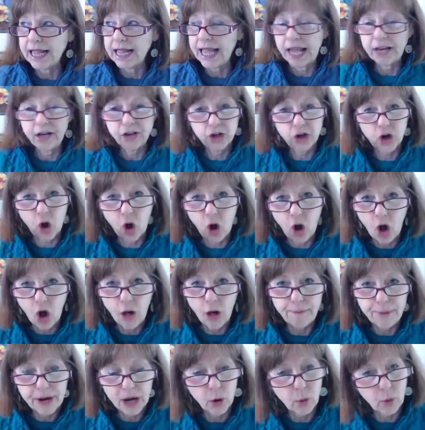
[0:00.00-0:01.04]
and they should
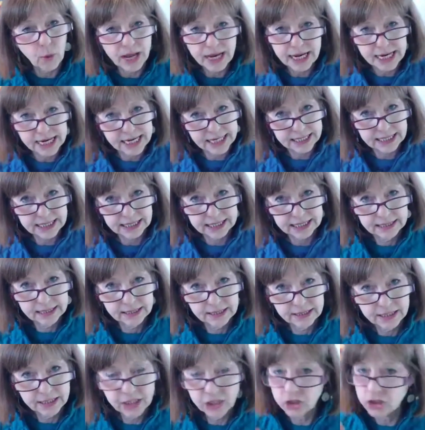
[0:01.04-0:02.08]
all bear witness.
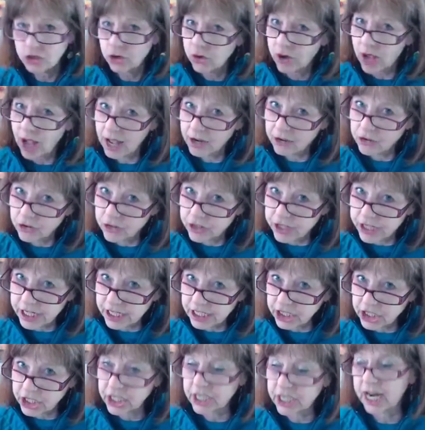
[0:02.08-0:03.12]
See, there's no
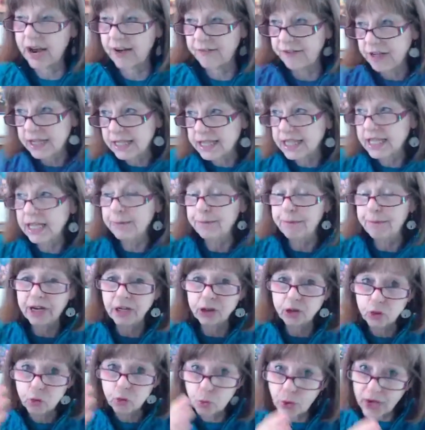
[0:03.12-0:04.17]
contradiction. Everything
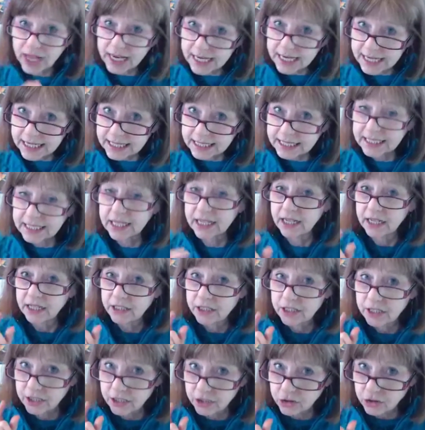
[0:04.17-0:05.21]
bears witness
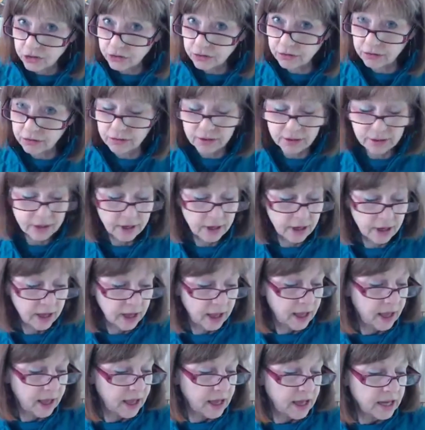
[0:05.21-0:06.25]
to the truth.
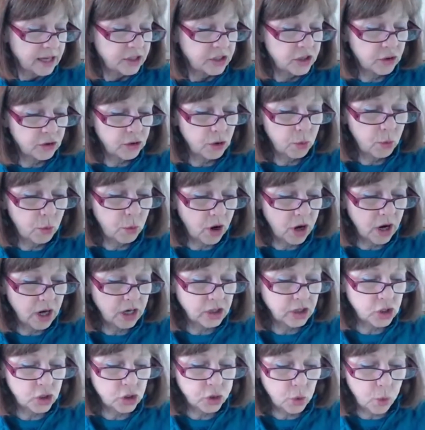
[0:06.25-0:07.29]
So the
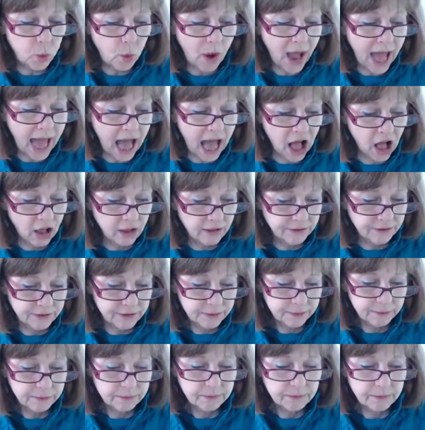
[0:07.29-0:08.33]
word
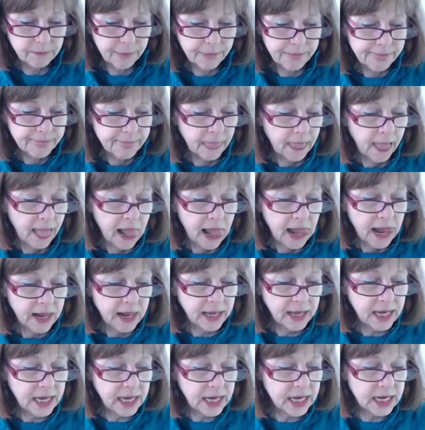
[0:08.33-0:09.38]
12
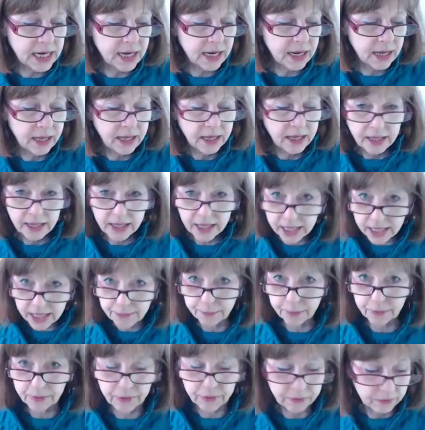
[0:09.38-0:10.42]
in
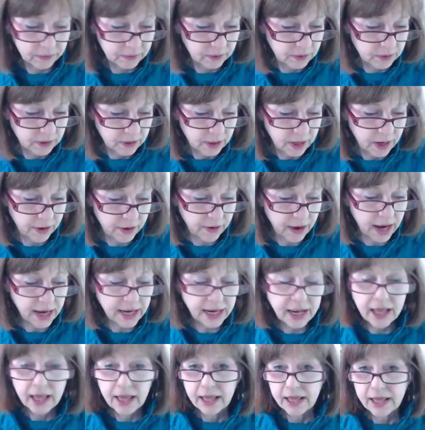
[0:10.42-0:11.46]
Hebrew, all
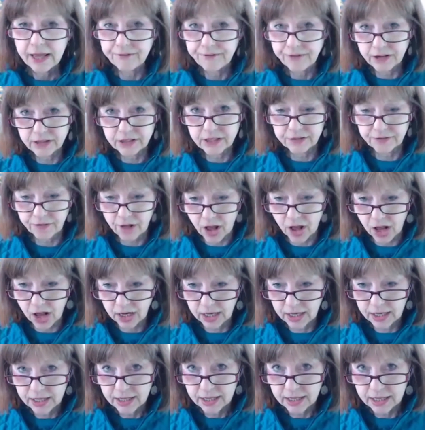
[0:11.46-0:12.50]
right, first of
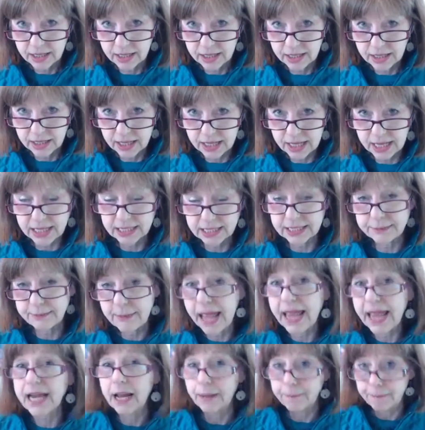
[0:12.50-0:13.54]
all, it's
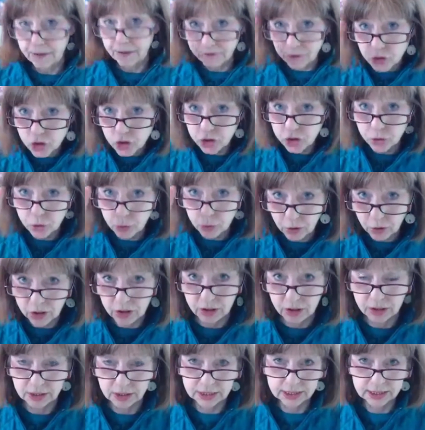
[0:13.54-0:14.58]
made up of two
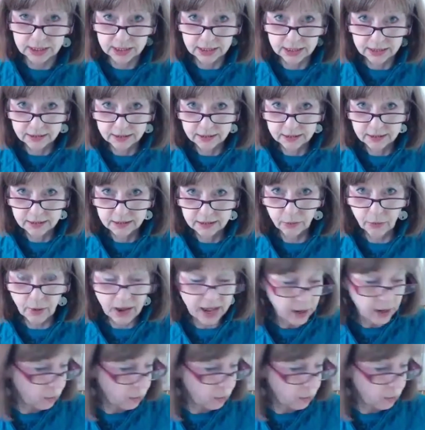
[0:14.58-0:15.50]
words, the